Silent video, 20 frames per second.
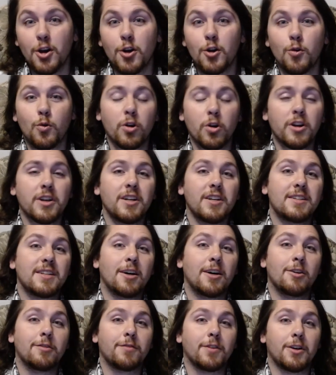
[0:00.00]
We're going to
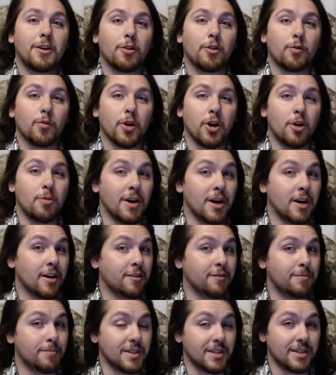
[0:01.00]
delve into the realm
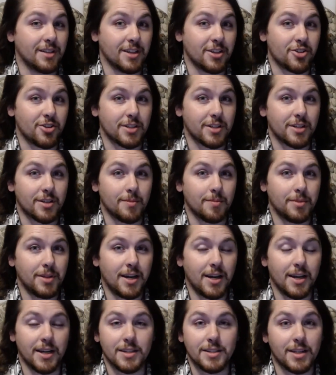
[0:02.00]
of malicious
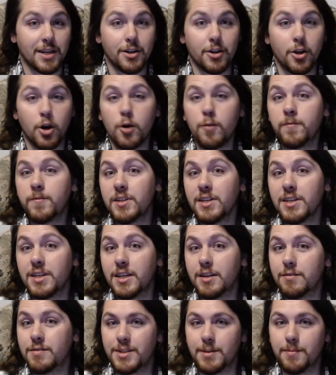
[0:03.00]
compliance and hopefully
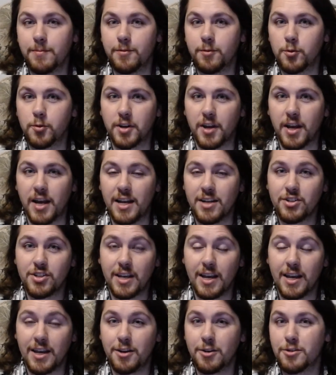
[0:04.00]
give some Florida
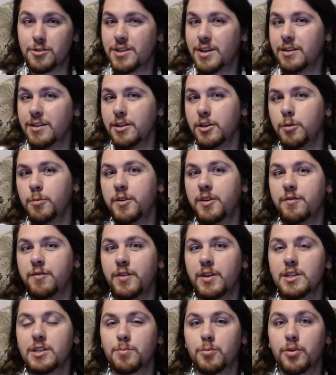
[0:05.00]
educators a little bit of
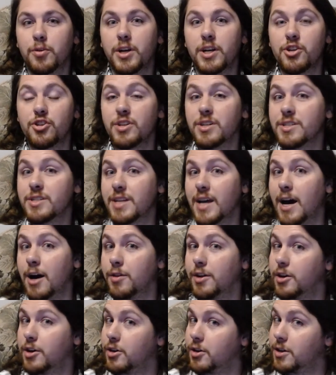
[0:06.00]
inspiration as to how
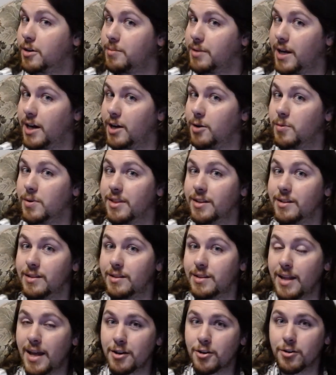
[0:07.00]
they could comply with the
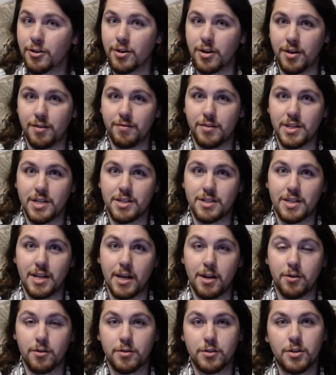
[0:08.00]
letter of these
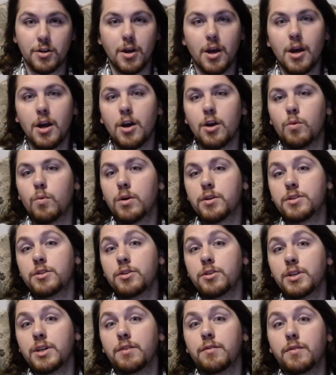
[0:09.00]
standards while
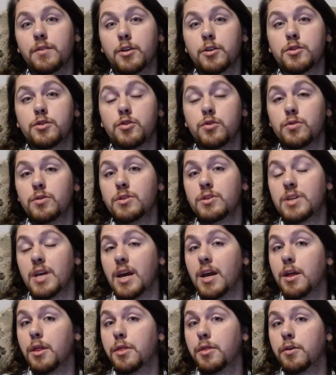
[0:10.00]
still giving their students
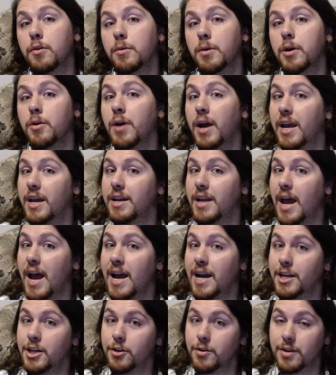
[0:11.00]
a thorough and
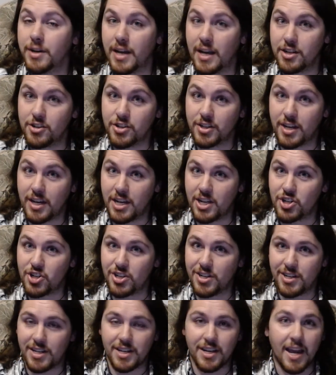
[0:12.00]
accurate
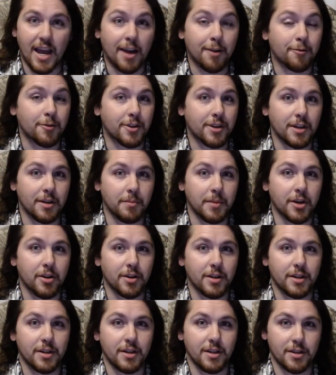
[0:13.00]
education in African
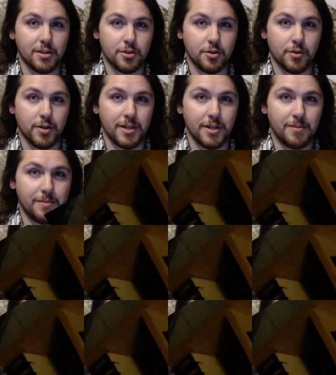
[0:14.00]
American history.